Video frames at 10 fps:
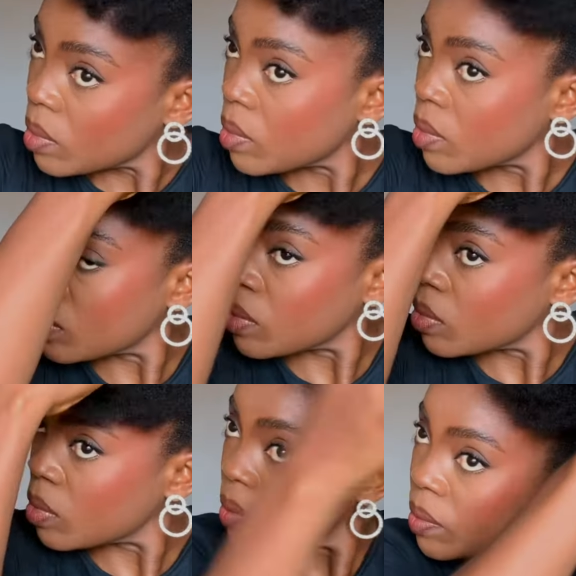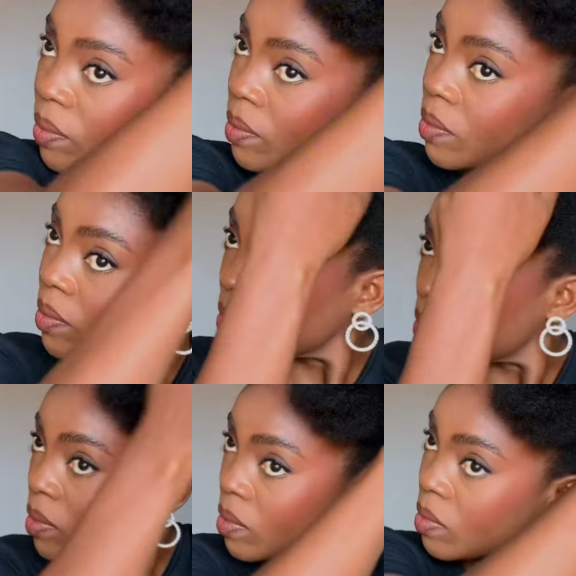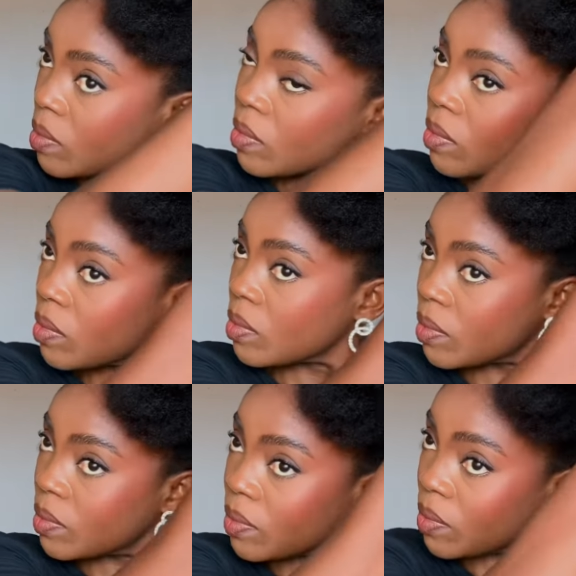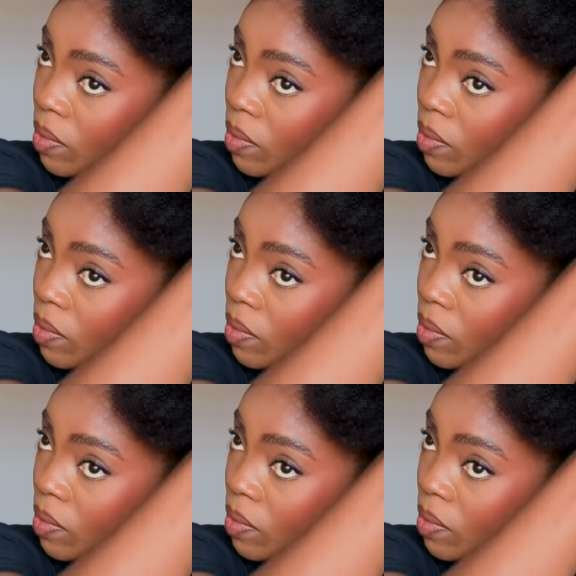(silence)